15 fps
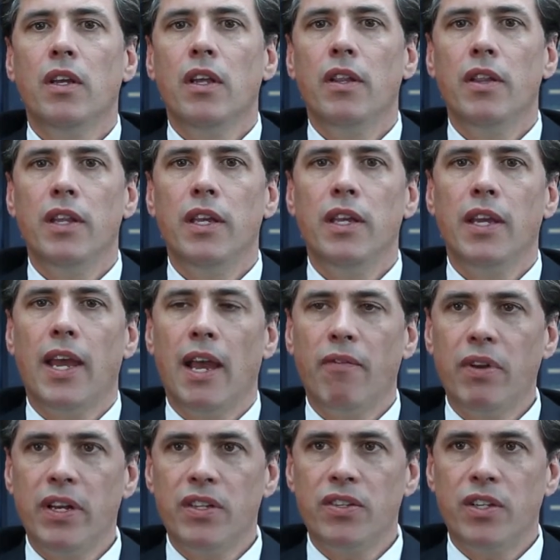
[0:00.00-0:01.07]
The
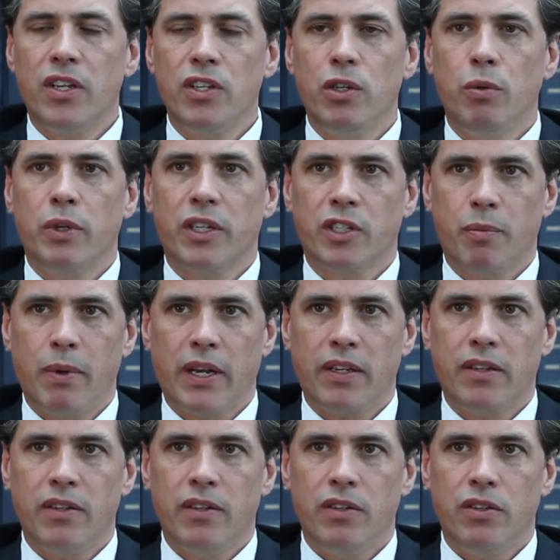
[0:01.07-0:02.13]
evidence that you would
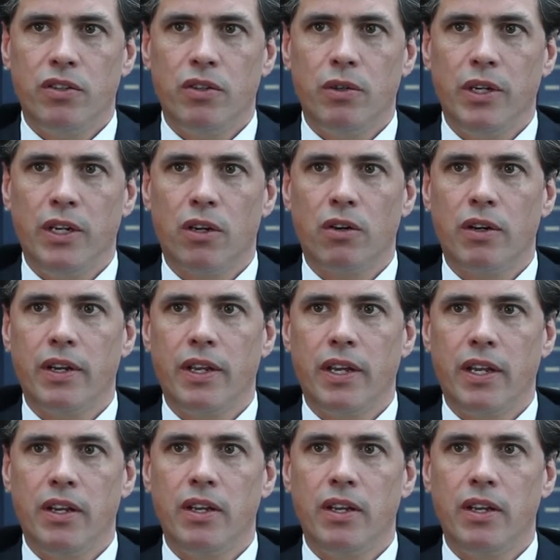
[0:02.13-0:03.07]
expect to hear in